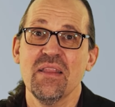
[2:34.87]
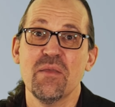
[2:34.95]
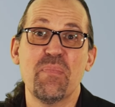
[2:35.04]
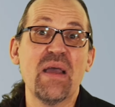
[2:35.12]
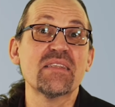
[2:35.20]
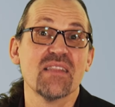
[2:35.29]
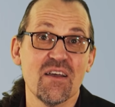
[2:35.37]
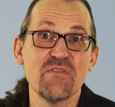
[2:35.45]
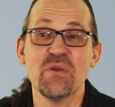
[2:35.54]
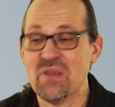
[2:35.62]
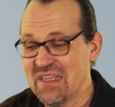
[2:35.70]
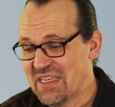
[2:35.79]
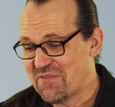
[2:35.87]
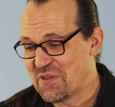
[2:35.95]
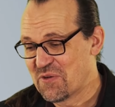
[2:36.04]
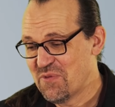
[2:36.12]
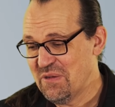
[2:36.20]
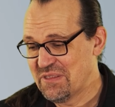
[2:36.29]
The best love you can give
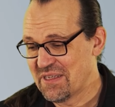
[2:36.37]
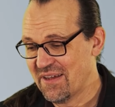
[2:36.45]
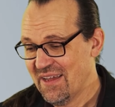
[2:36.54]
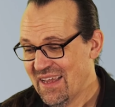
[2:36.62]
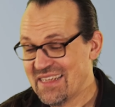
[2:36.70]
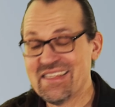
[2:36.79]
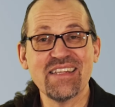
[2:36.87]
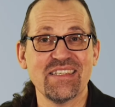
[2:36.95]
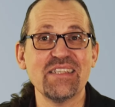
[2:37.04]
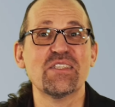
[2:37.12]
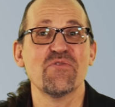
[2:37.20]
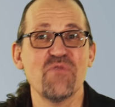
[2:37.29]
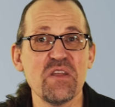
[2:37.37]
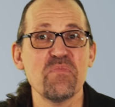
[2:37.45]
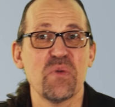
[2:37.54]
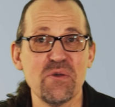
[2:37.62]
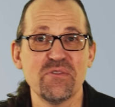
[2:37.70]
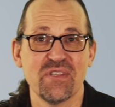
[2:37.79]
your router is actually to
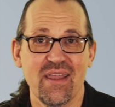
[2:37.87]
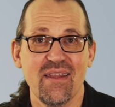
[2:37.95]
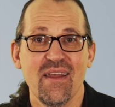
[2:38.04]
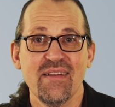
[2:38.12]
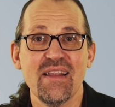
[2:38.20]
reboot it.